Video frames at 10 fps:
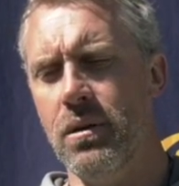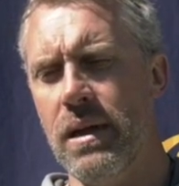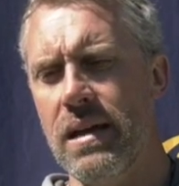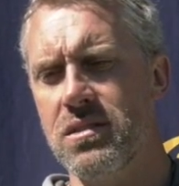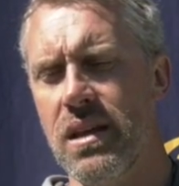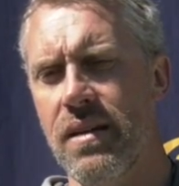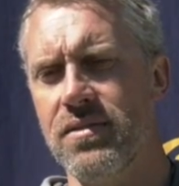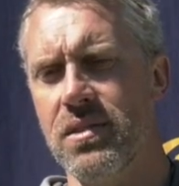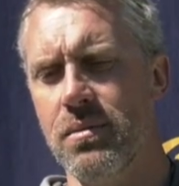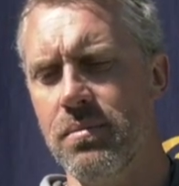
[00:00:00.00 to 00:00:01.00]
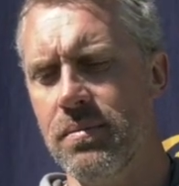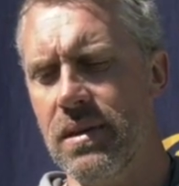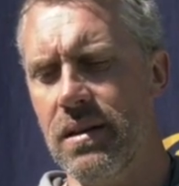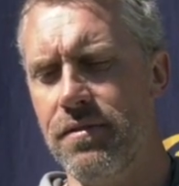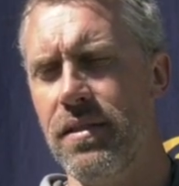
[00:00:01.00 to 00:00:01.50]
Has to have some
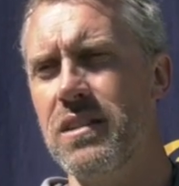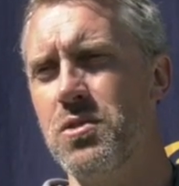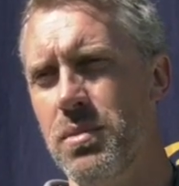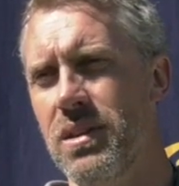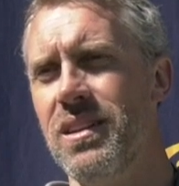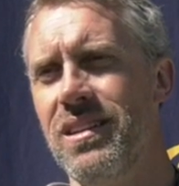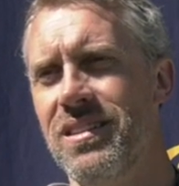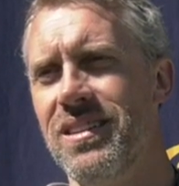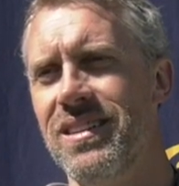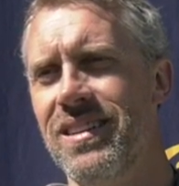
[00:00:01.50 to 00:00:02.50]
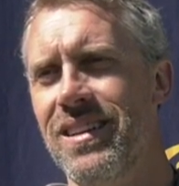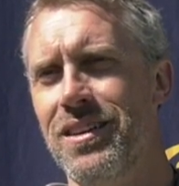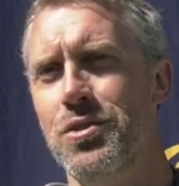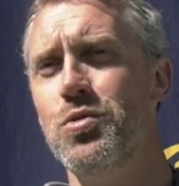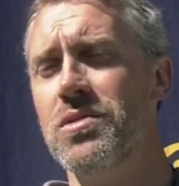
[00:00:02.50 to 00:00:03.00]
flexibility on
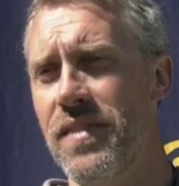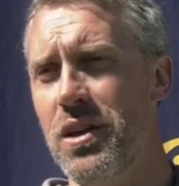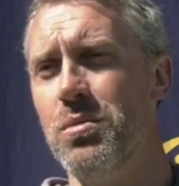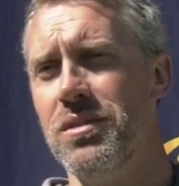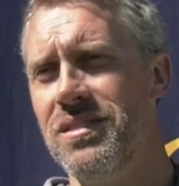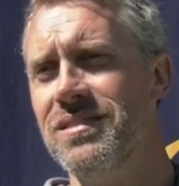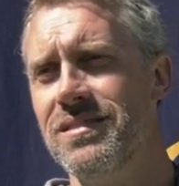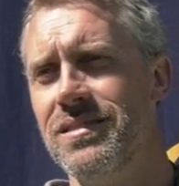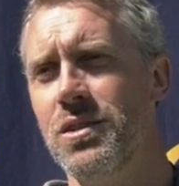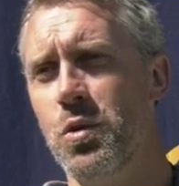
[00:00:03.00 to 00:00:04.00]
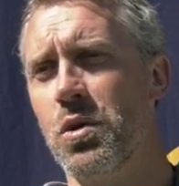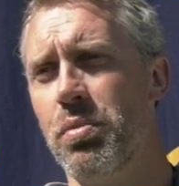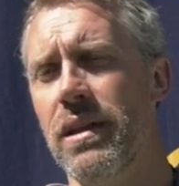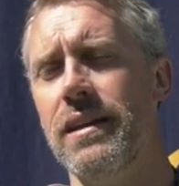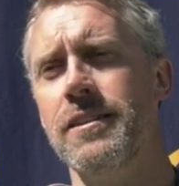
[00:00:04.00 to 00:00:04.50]
who's available, who we're
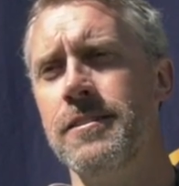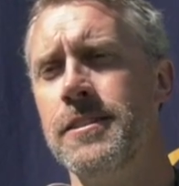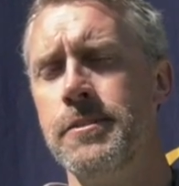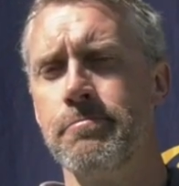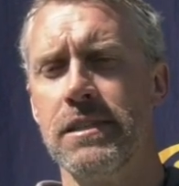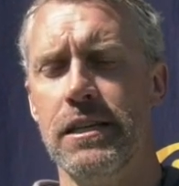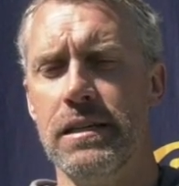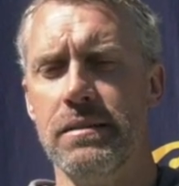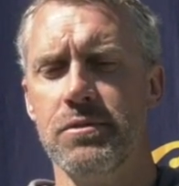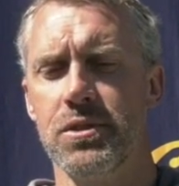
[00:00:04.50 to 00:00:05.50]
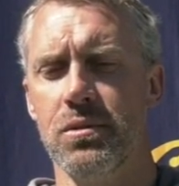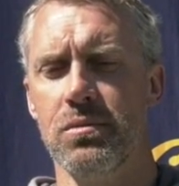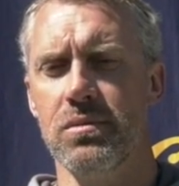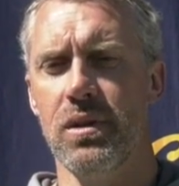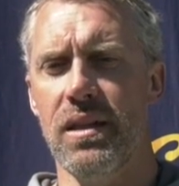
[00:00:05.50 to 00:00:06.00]
playing. So
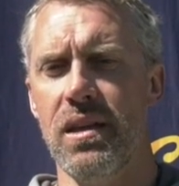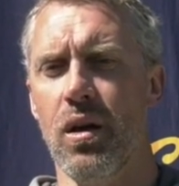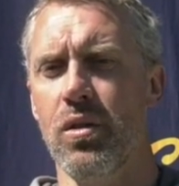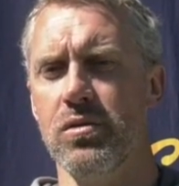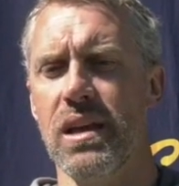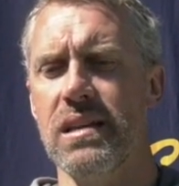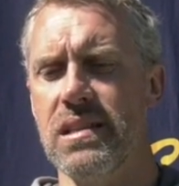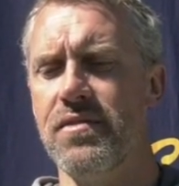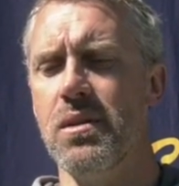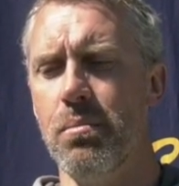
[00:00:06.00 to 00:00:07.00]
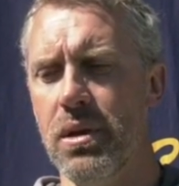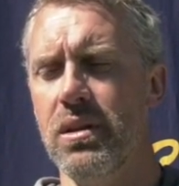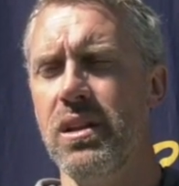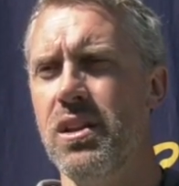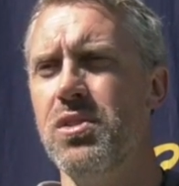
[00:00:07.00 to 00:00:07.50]
I think all those guys have the
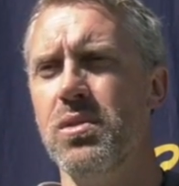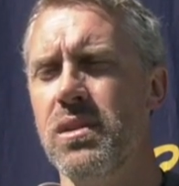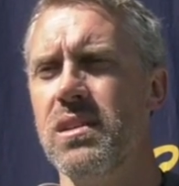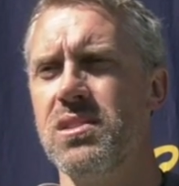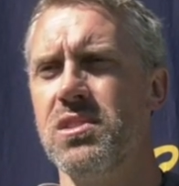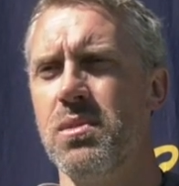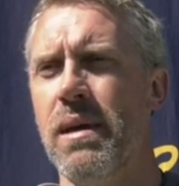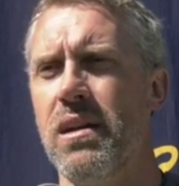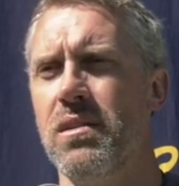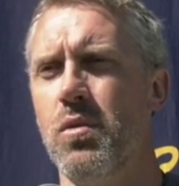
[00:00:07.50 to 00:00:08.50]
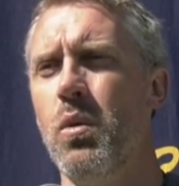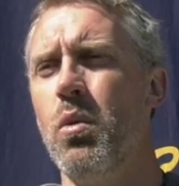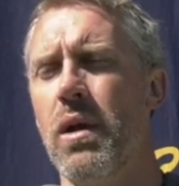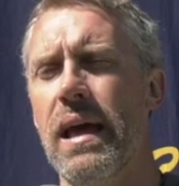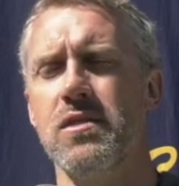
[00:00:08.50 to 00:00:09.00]
ability to do it. It's just a matter of what
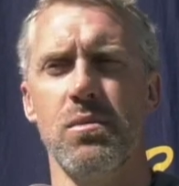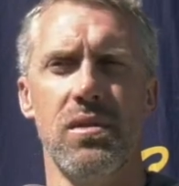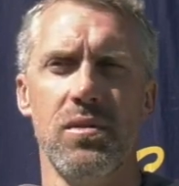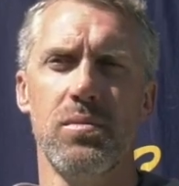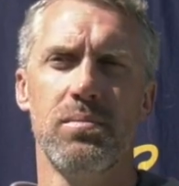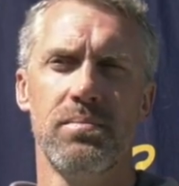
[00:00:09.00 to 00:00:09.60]
we want to ask them to do.